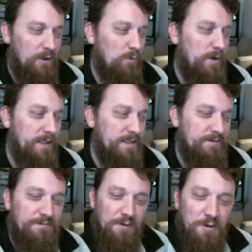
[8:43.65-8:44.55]
was
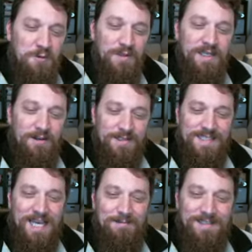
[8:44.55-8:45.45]
virtually all the
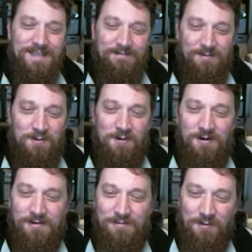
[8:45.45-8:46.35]
same except
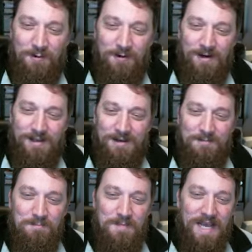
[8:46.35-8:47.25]
for for
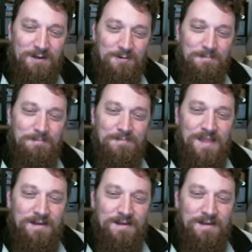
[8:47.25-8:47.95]
uh, Macrum.